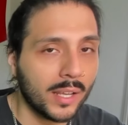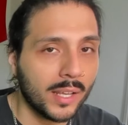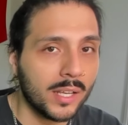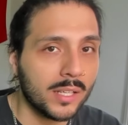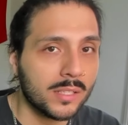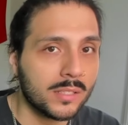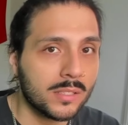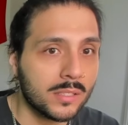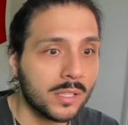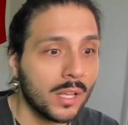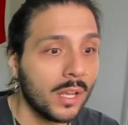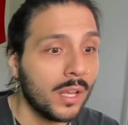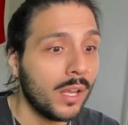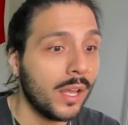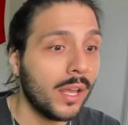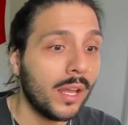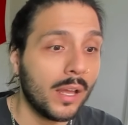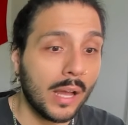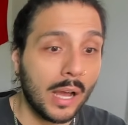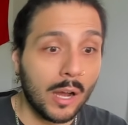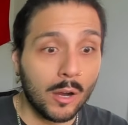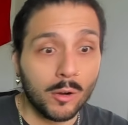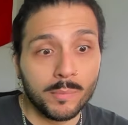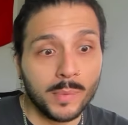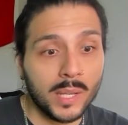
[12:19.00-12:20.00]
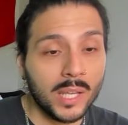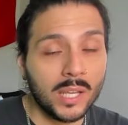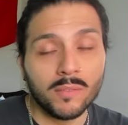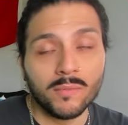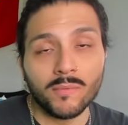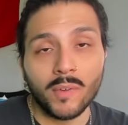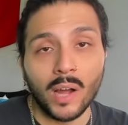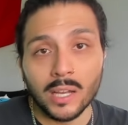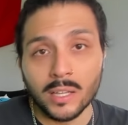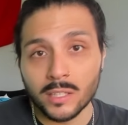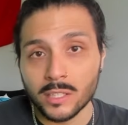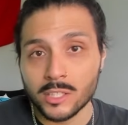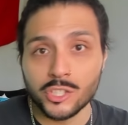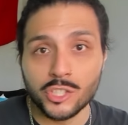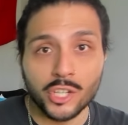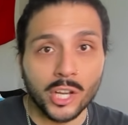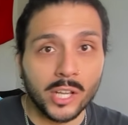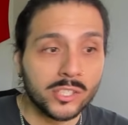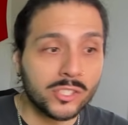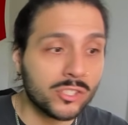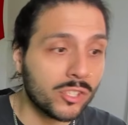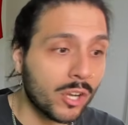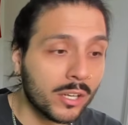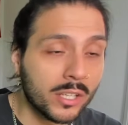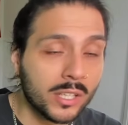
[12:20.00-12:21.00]
it's how me and Violent J
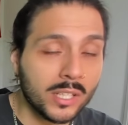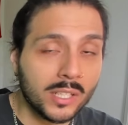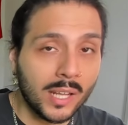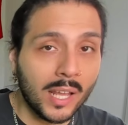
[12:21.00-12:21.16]
started